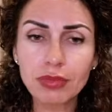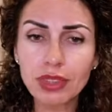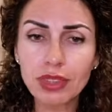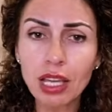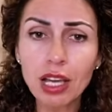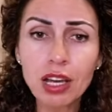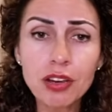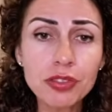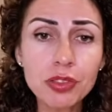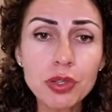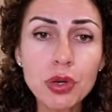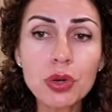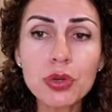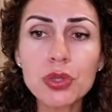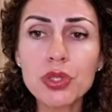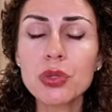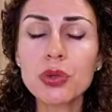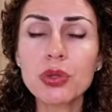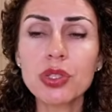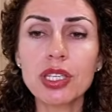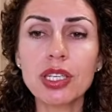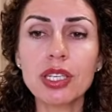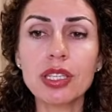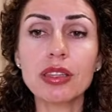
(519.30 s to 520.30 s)
of course, you
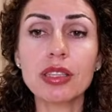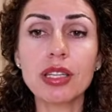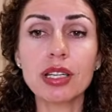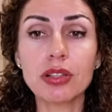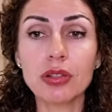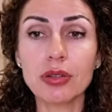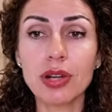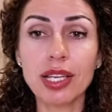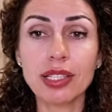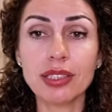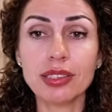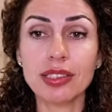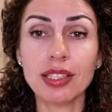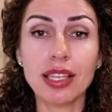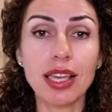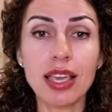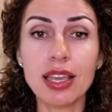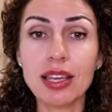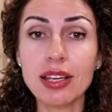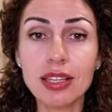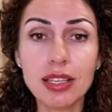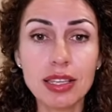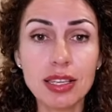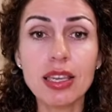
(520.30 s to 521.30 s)
can write
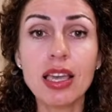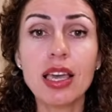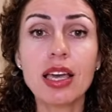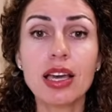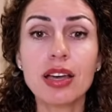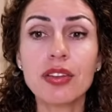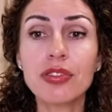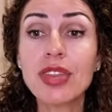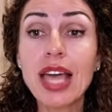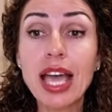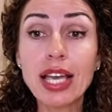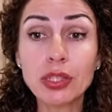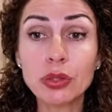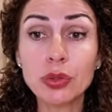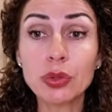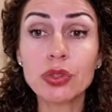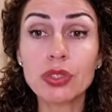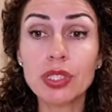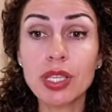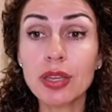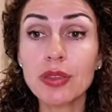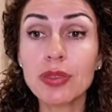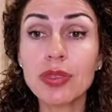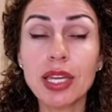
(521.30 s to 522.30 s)
any night
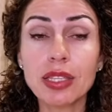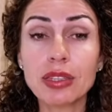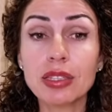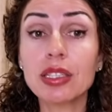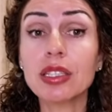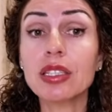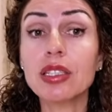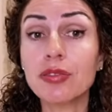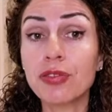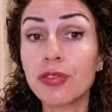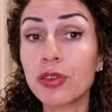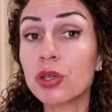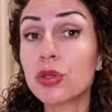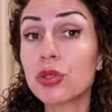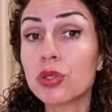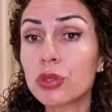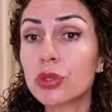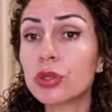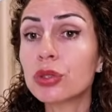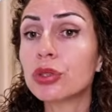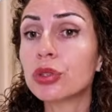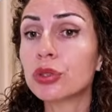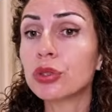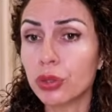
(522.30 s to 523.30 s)
routine that it feels
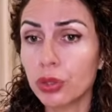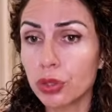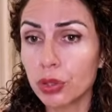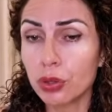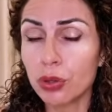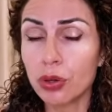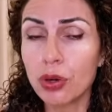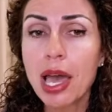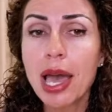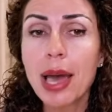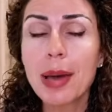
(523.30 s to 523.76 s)
good to you.